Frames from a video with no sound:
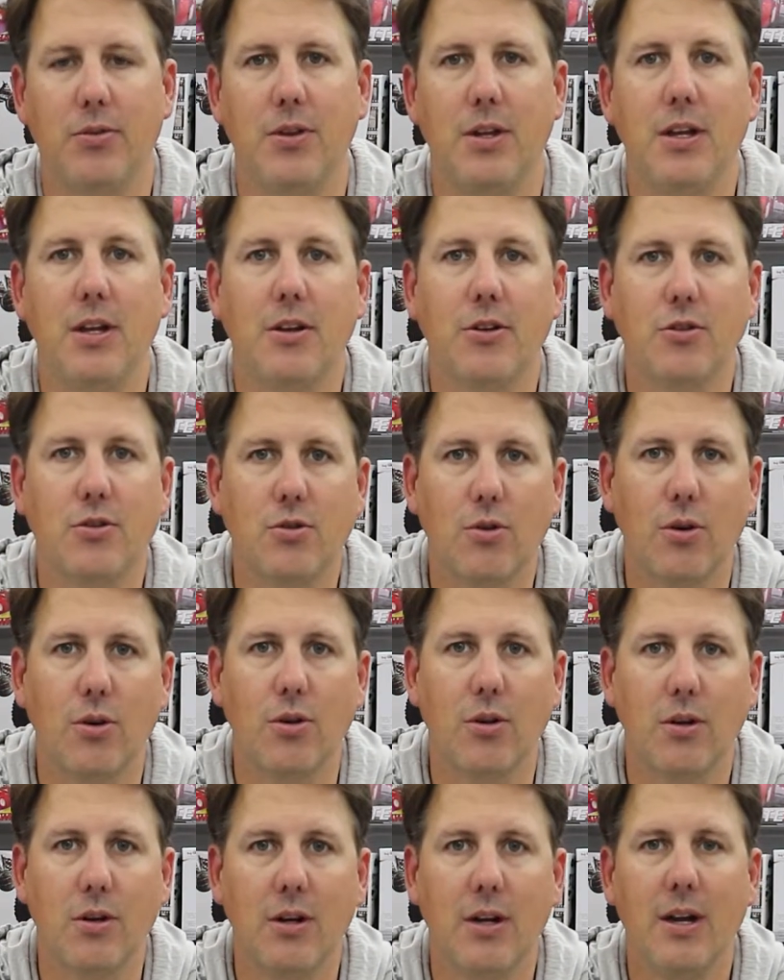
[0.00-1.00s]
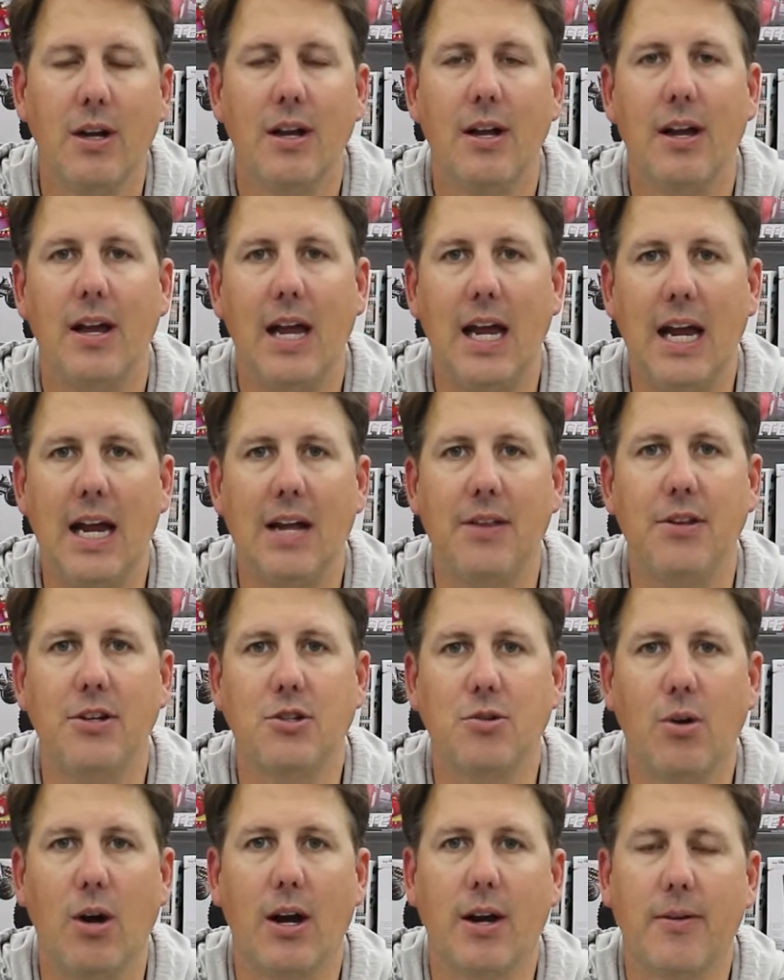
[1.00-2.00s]
the controller and the
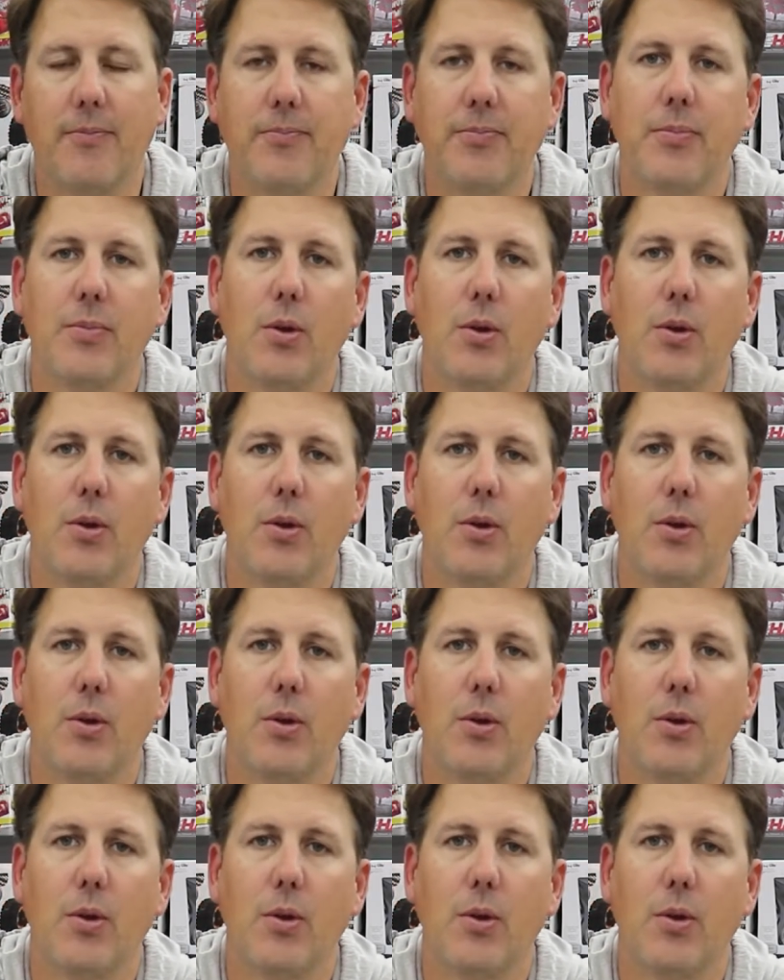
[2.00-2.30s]
truck?